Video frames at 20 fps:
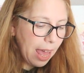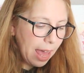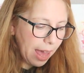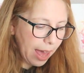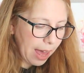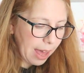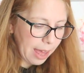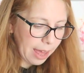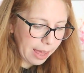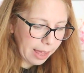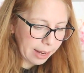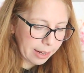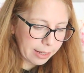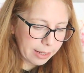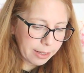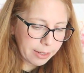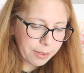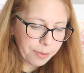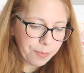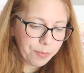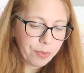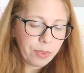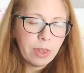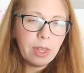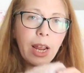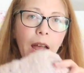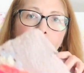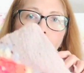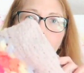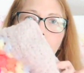And
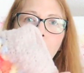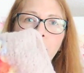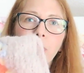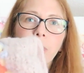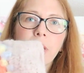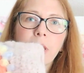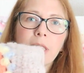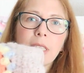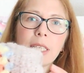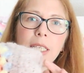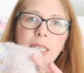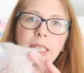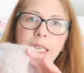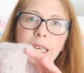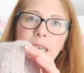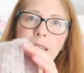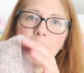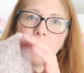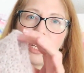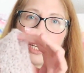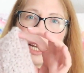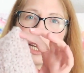now I'm doing the sleeves,